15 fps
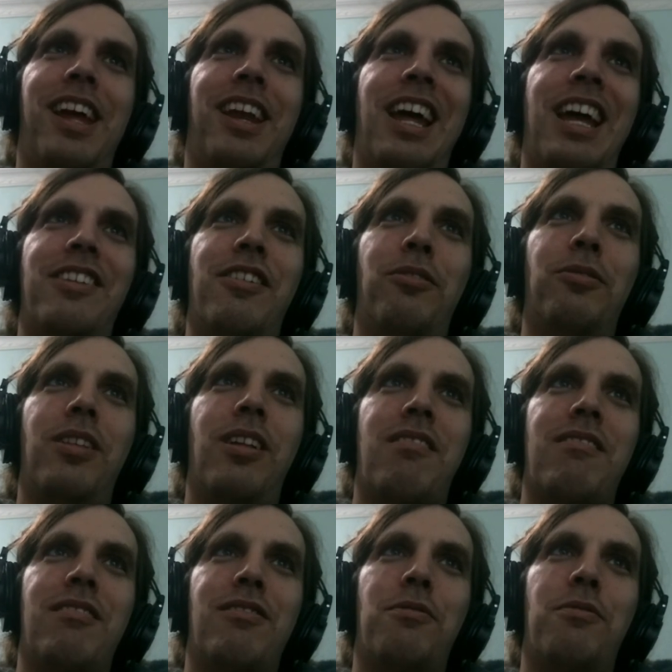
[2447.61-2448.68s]
and I don't
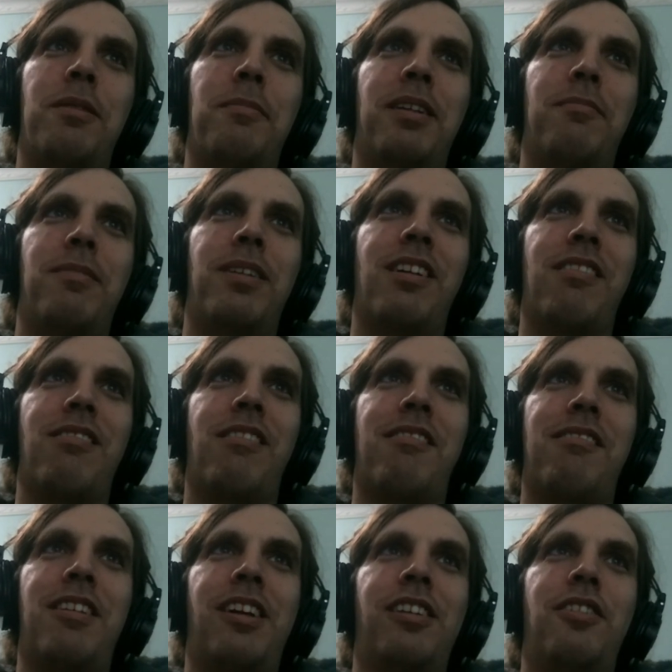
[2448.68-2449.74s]
listen to women because
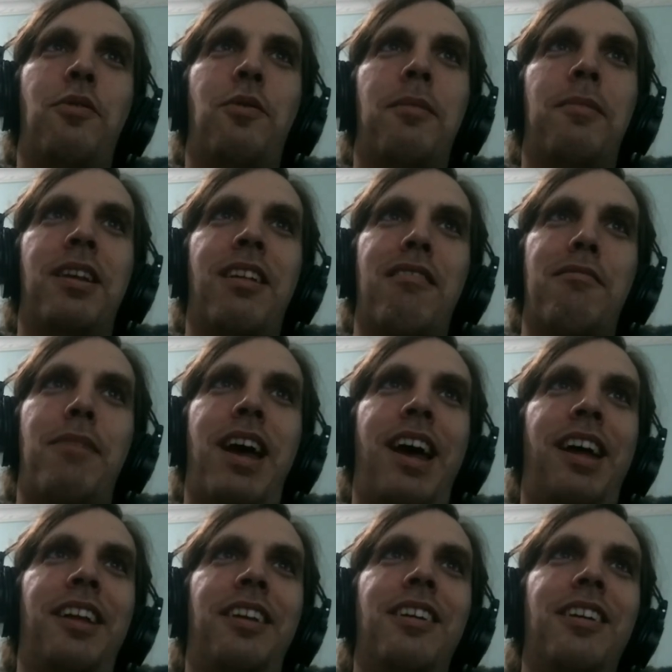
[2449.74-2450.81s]
listening to women is
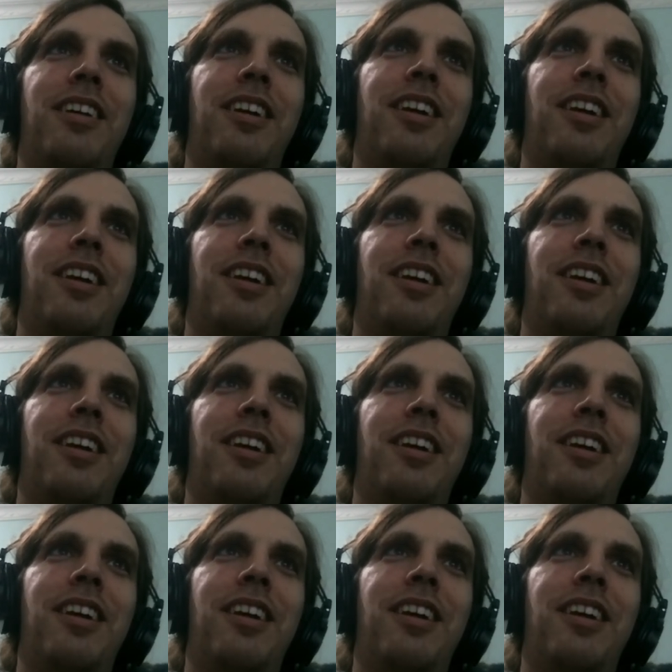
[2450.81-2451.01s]
bad